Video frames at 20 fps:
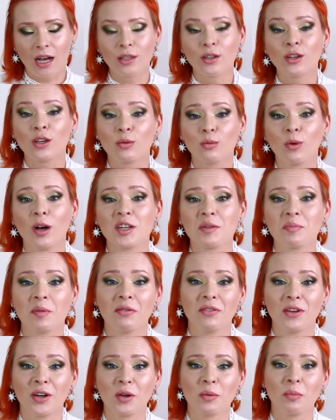you can watch
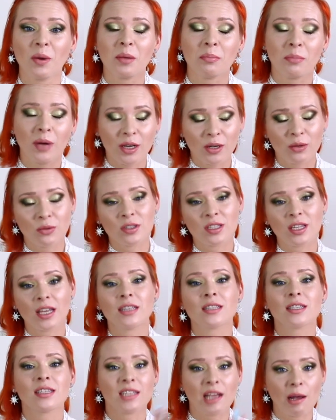my video about my nude
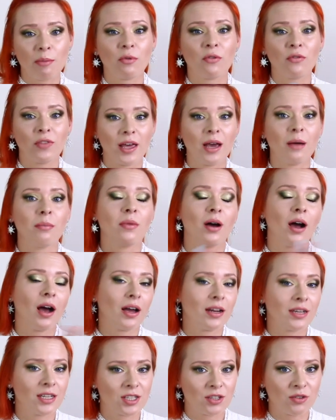scents. Some of them
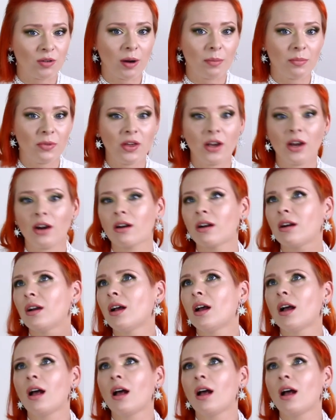I described there.